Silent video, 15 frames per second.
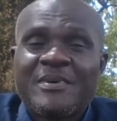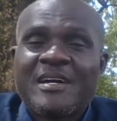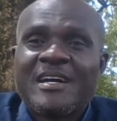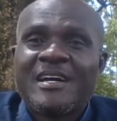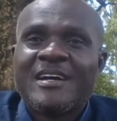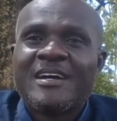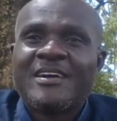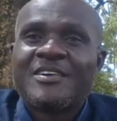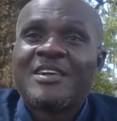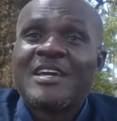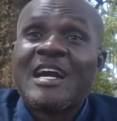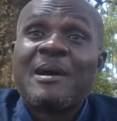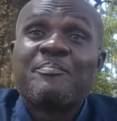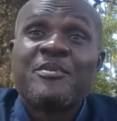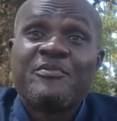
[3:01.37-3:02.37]

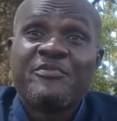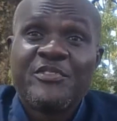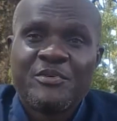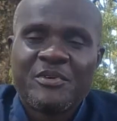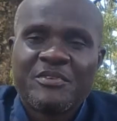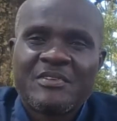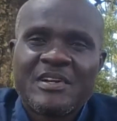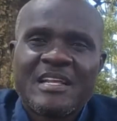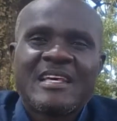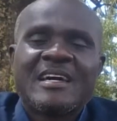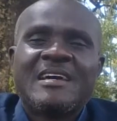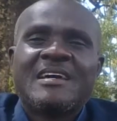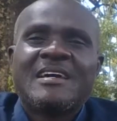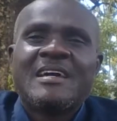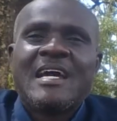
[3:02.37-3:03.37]
Happy viewing rather.
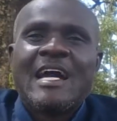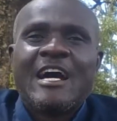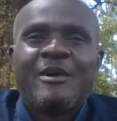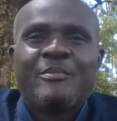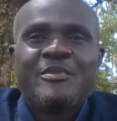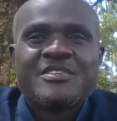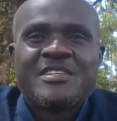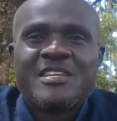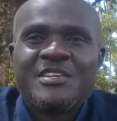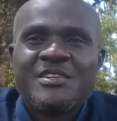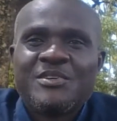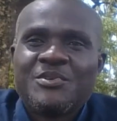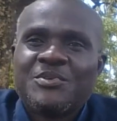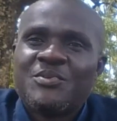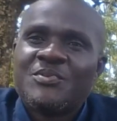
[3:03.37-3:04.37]
I'll be seeing
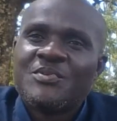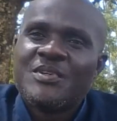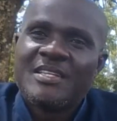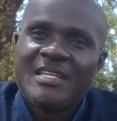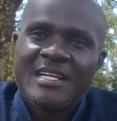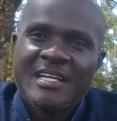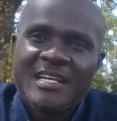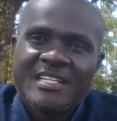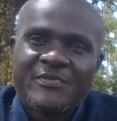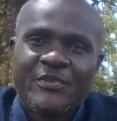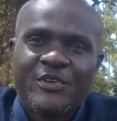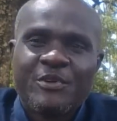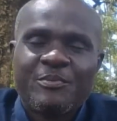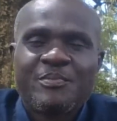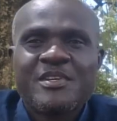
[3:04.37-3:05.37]
you in the next
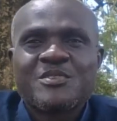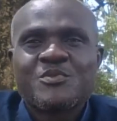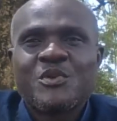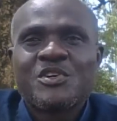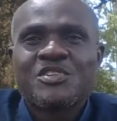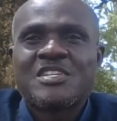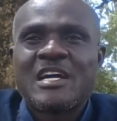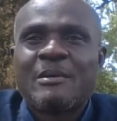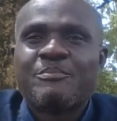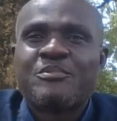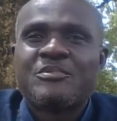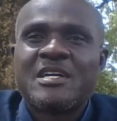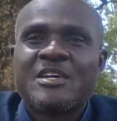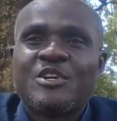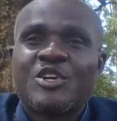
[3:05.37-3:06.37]
video. Please watch and
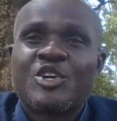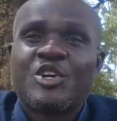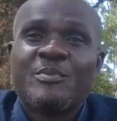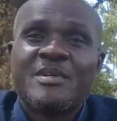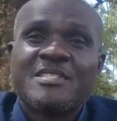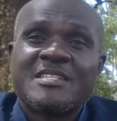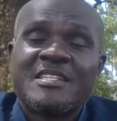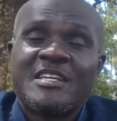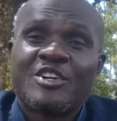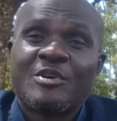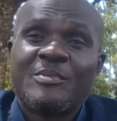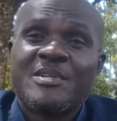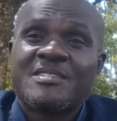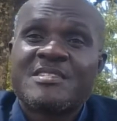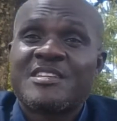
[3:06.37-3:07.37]
put down your comment in the
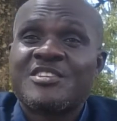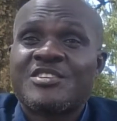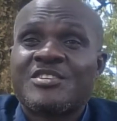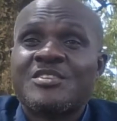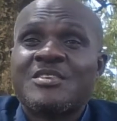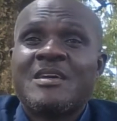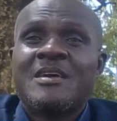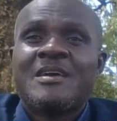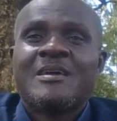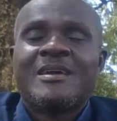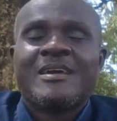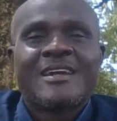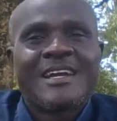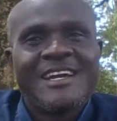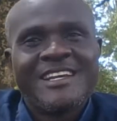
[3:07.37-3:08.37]
comment section.
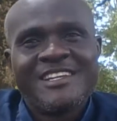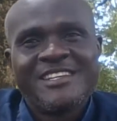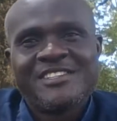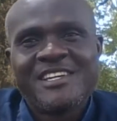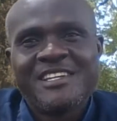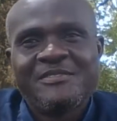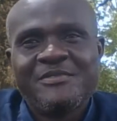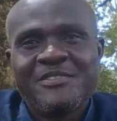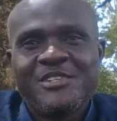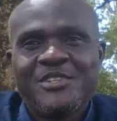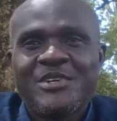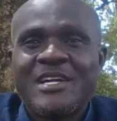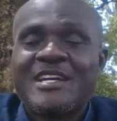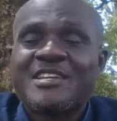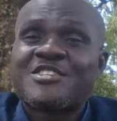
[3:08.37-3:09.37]
Kindly share the video
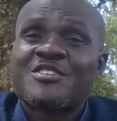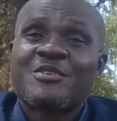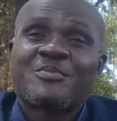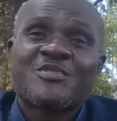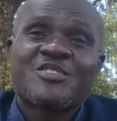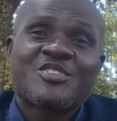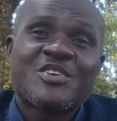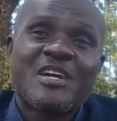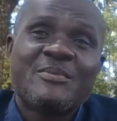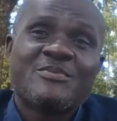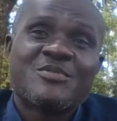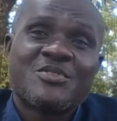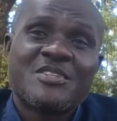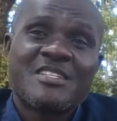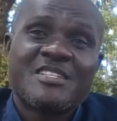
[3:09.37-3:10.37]
and subscribe
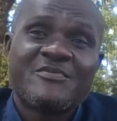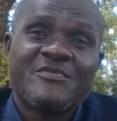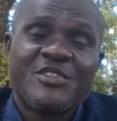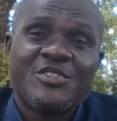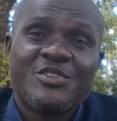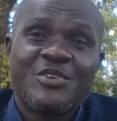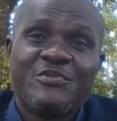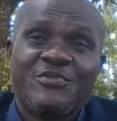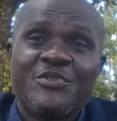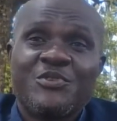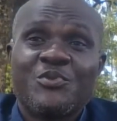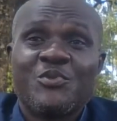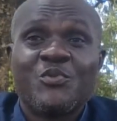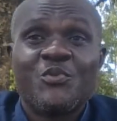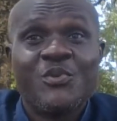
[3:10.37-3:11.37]
to this video if you
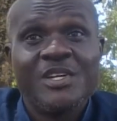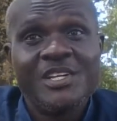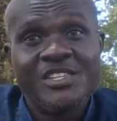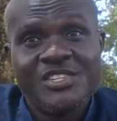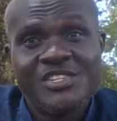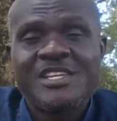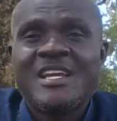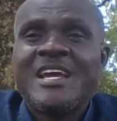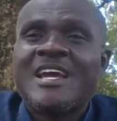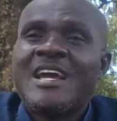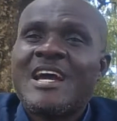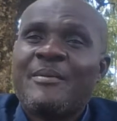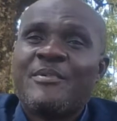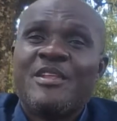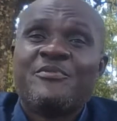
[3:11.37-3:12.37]
wish.
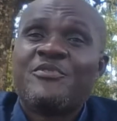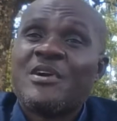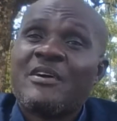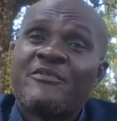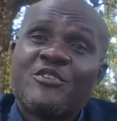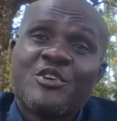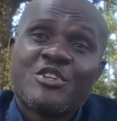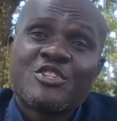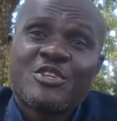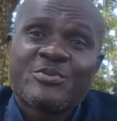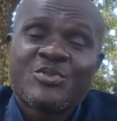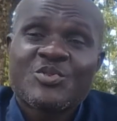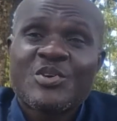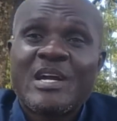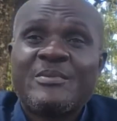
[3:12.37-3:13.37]
If you have not
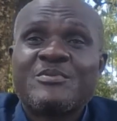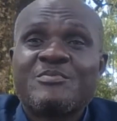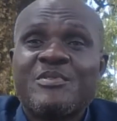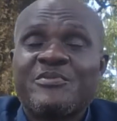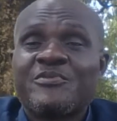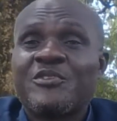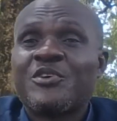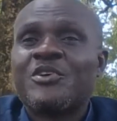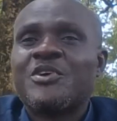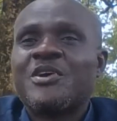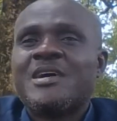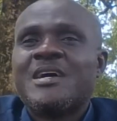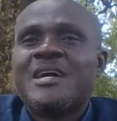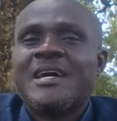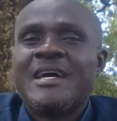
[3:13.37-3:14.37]
subscribed before,
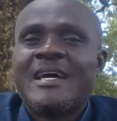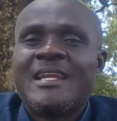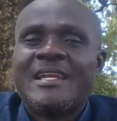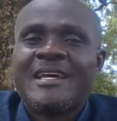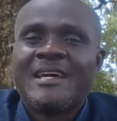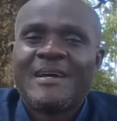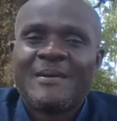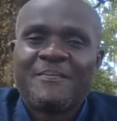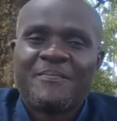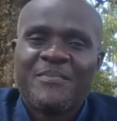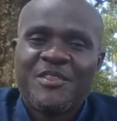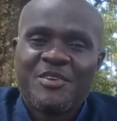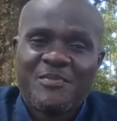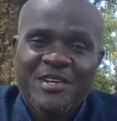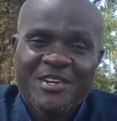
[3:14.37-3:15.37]
and
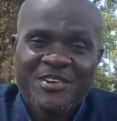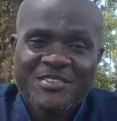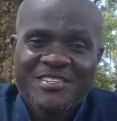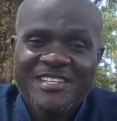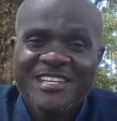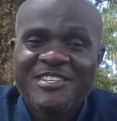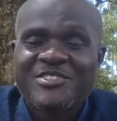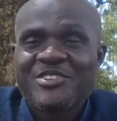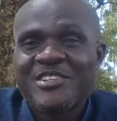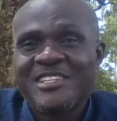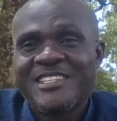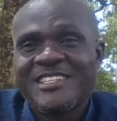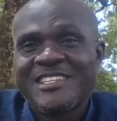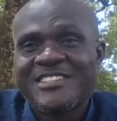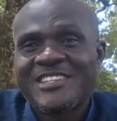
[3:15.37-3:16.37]
you may consider
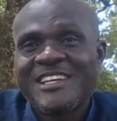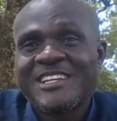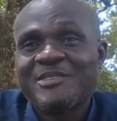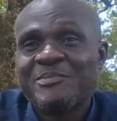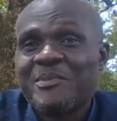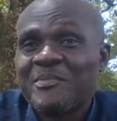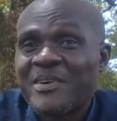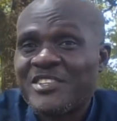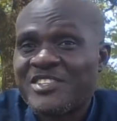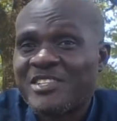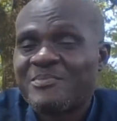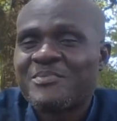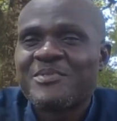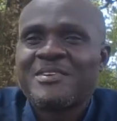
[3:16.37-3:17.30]
joining the channel membership.